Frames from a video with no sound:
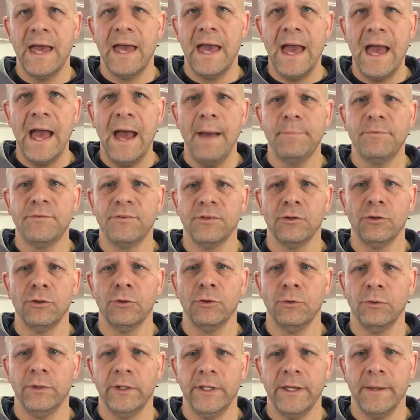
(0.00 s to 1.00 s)

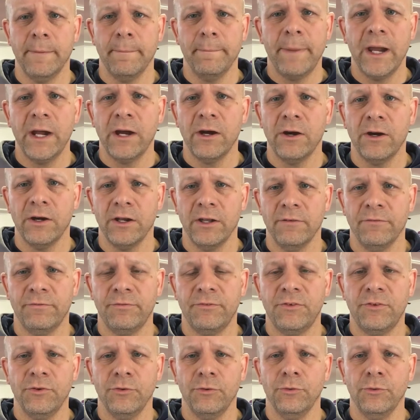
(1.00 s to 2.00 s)
absolutely
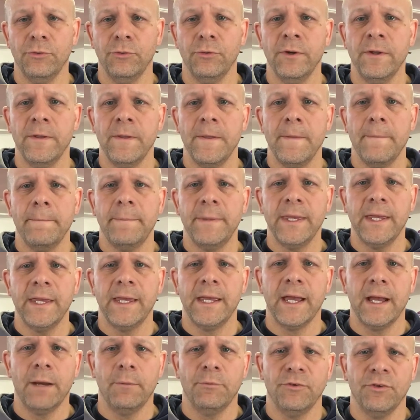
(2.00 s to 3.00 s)
imperative to
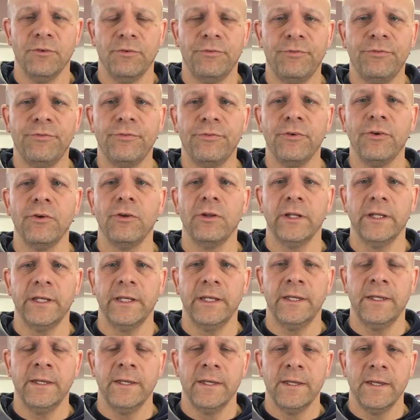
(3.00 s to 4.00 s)
being able to
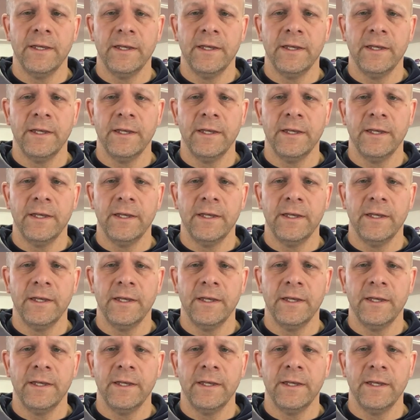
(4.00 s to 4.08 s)
fully